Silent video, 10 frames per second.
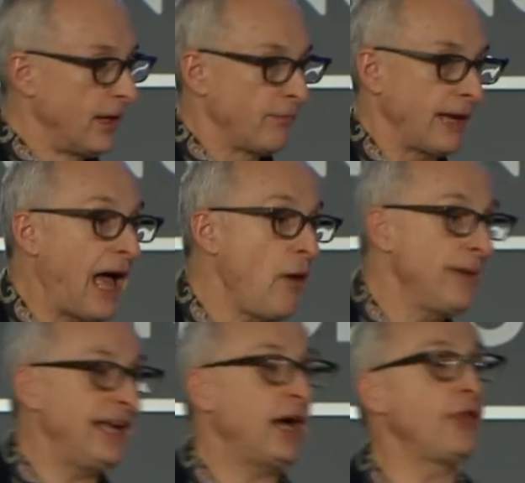But how
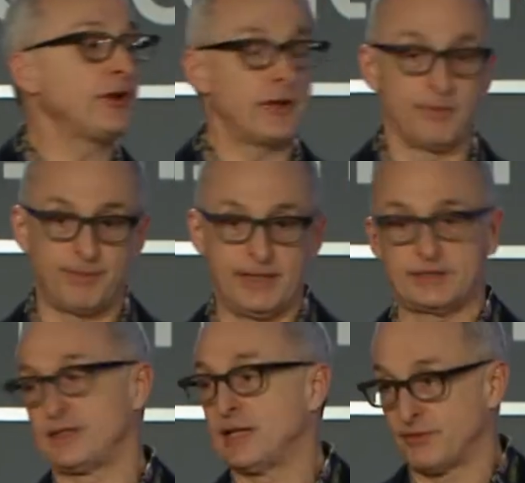many other companies
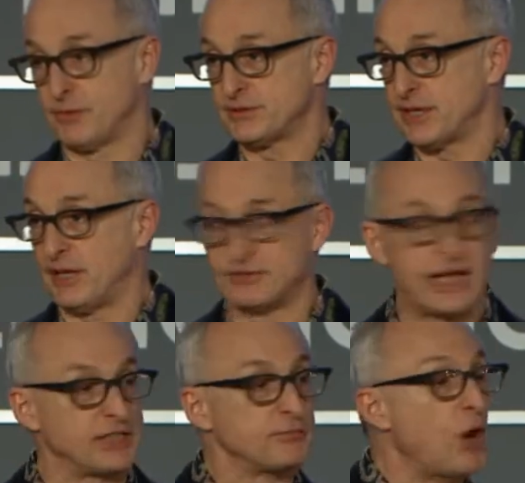think of themselves
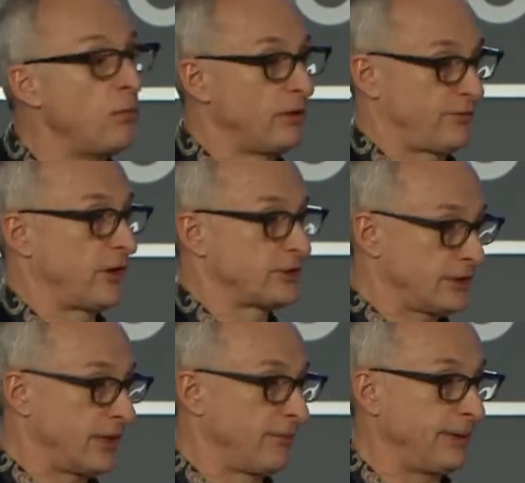as mobile first
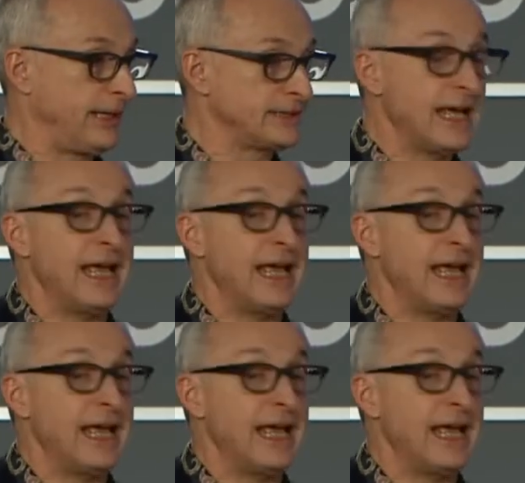companies,